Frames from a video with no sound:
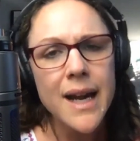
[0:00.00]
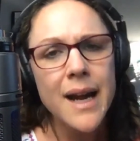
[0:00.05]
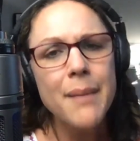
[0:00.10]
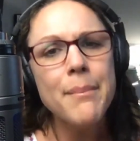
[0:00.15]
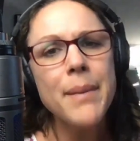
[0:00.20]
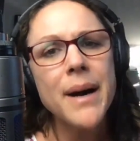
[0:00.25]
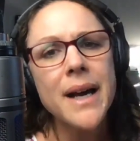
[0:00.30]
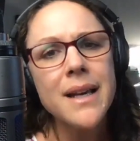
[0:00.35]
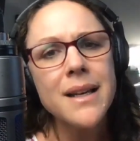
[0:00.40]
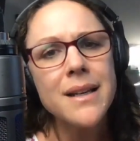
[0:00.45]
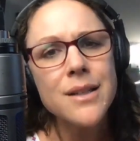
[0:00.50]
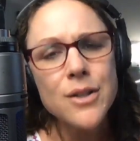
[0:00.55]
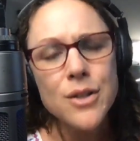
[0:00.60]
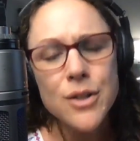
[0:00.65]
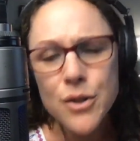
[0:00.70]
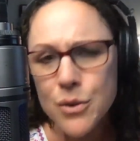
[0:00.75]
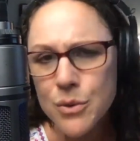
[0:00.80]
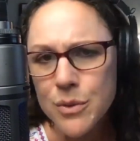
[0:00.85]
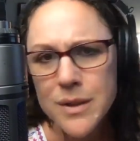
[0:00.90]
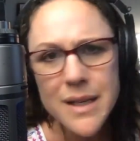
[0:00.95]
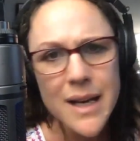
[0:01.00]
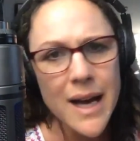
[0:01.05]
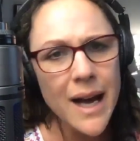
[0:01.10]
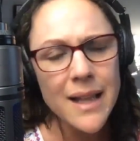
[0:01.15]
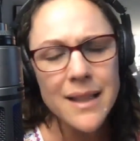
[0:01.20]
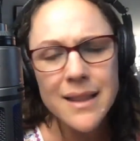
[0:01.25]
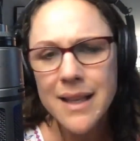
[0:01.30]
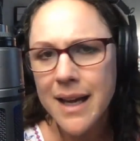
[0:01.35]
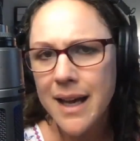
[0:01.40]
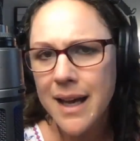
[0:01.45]
But do
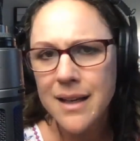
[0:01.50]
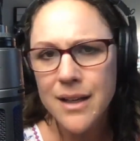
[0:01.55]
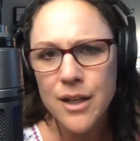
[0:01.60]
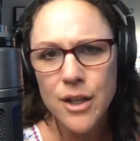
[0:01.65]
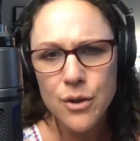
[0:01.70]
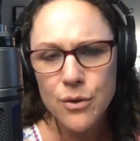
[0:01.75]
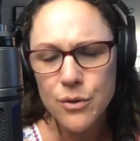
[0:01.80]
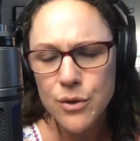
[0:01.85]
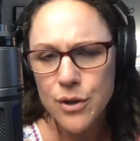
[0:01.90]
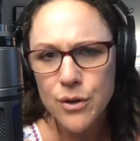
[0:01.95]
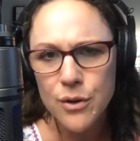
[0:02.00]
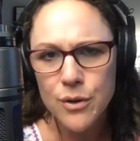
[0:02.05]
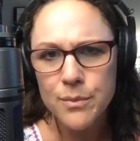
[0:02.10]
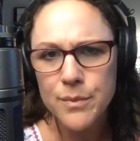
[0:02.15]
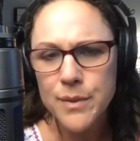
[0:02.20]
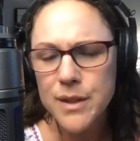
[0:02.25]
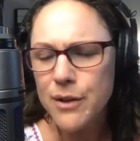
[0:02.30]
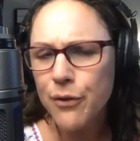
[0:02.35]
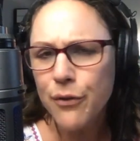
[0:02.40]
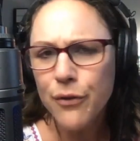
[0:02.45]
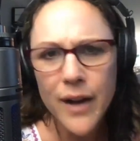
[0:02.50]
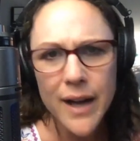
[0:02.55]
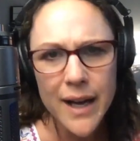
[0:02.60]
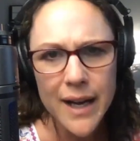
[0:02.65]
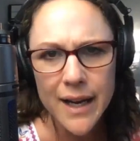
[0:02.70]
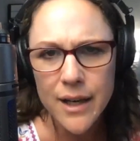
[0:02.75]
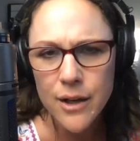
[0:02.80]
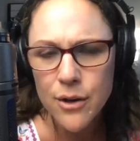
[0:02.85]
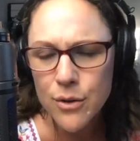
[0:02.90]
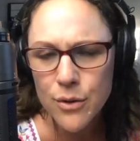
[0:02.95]
not let YouTube
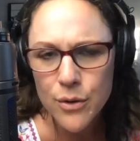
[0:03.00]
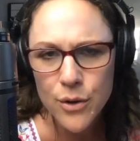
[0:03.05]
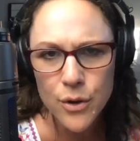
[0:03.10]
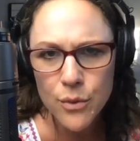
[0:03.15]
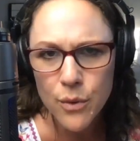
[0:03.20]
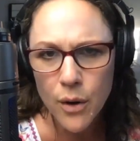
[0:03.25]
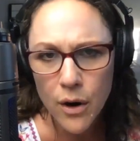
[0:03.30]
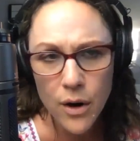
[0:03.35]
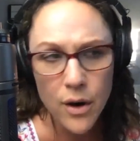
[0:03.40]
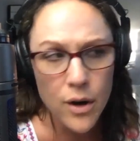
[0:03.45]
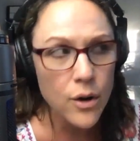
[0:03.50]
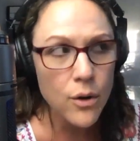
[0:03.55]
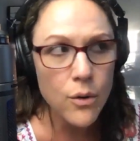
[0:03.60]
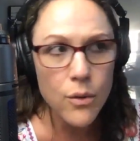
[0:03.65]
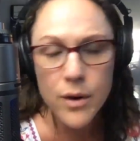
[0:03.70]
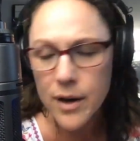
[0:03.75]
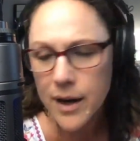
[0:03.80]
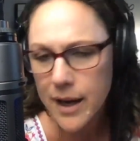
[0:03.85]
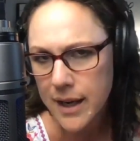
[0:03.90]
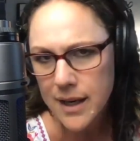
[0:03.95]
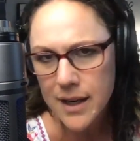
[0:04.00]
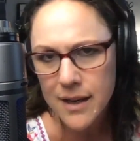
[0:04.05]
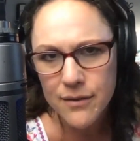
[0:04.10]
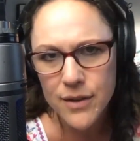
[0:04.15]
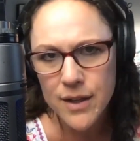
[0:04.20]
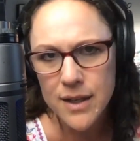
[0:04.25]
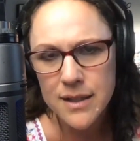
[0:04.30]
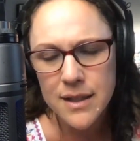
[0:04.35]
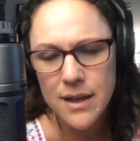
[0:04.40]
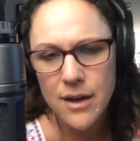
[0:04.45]
define who you are or any of
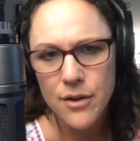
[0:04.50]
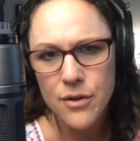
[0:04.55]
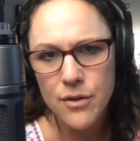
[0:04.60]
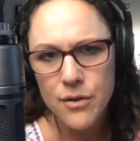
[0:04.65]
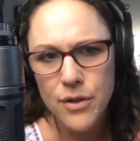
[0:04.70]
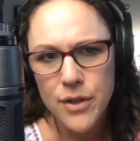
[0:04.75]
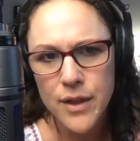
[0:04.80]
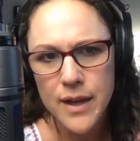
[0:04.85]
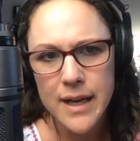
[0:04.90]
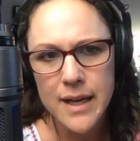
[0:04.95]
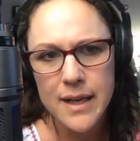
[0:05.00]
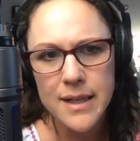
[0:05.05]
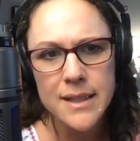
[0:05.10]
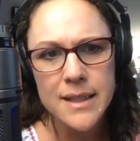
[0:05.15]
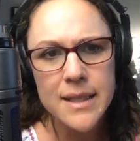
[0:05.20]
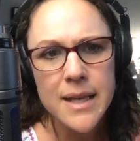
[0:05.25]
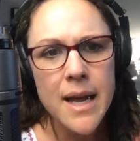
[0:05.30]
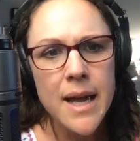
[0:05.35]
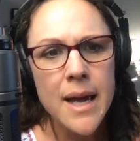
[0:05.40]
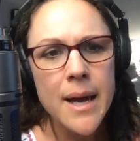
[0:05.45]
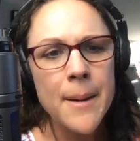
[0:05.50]
these other things.